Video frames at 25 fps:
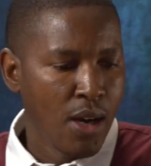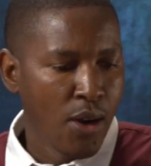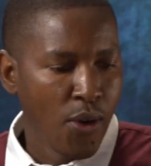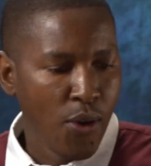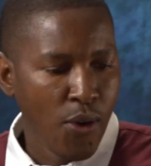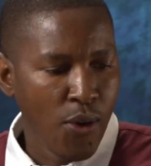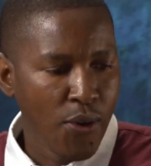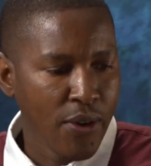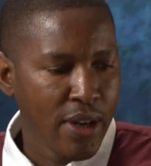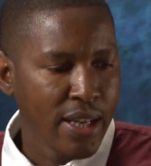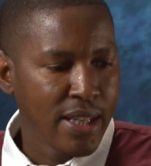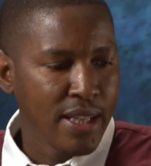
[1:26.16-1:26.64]

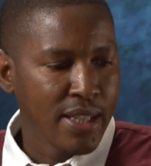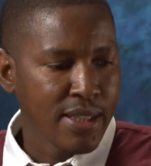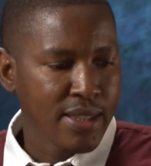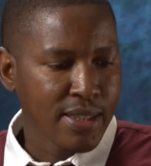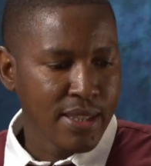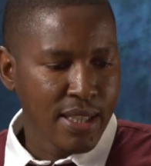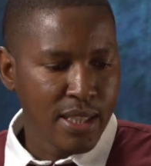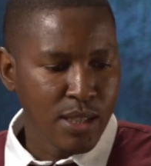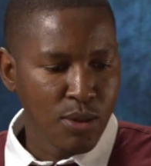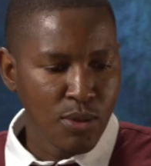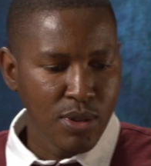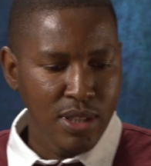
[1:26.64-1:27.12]
Alright, let's
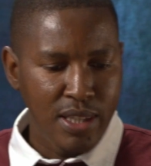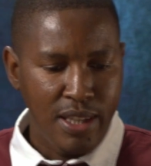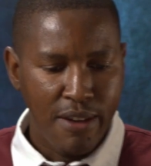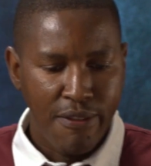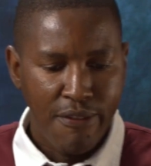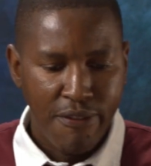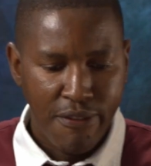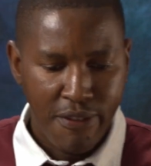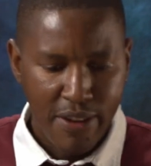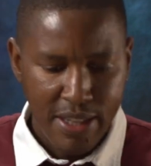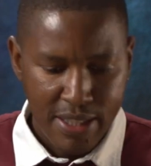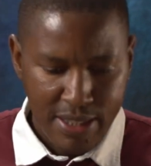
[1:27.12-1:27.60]
start with the
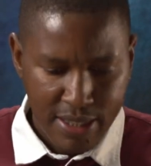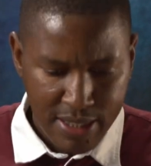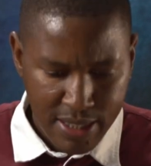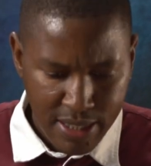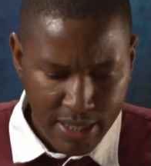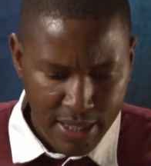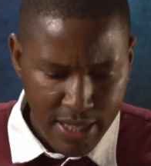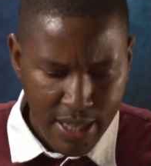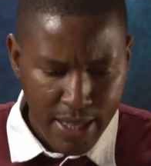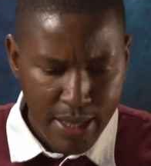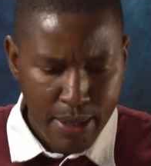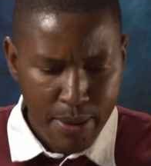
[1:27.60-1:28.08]
first
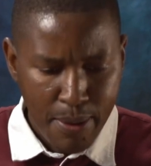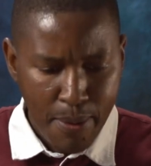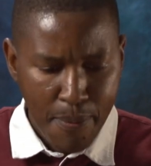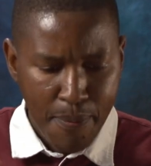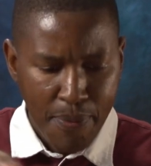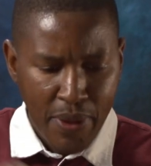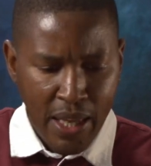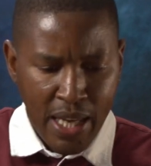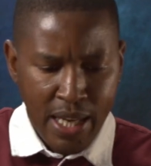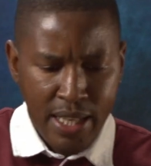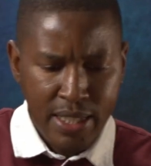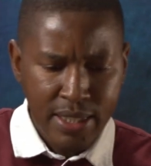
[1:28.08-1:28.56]
tray,
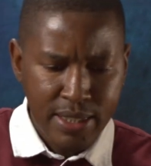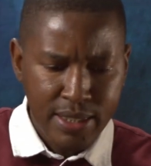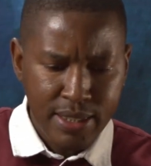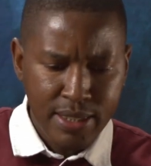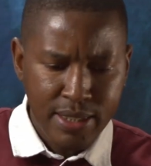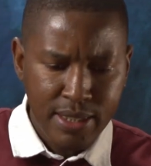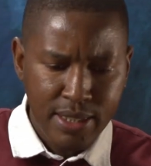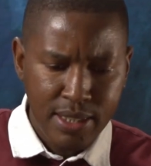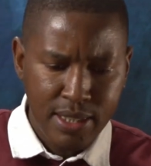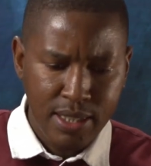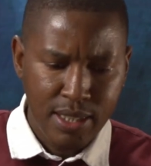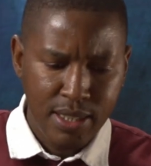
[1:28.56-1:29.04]

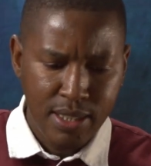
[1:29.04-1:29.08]
and